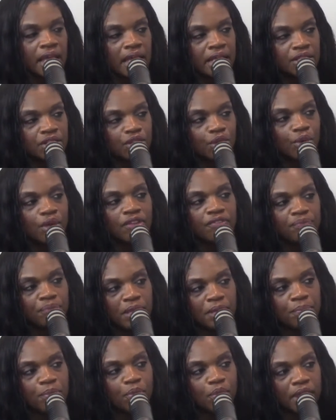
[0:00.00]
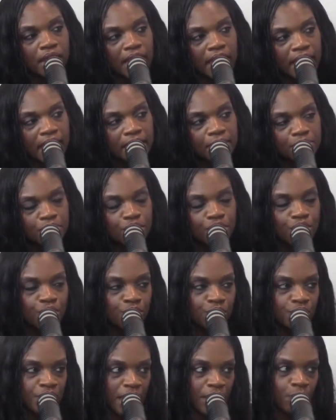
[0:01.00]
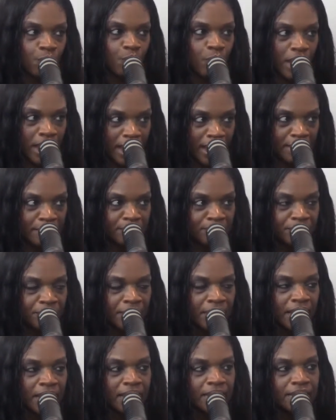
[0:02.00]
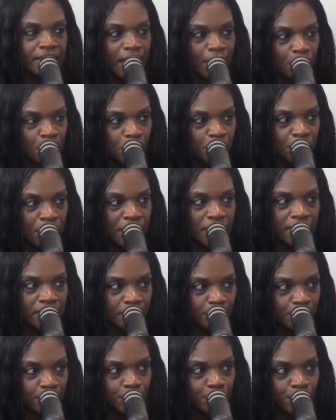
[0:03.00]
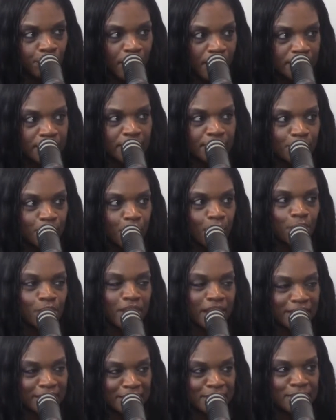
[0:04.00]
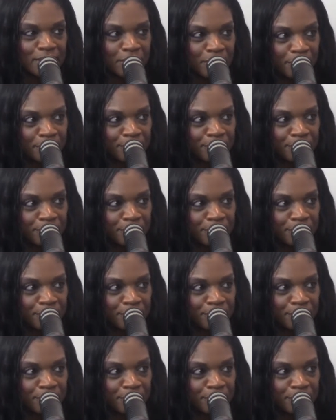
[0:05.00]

And so if people came to you that way, that would make the process a whole lot easier.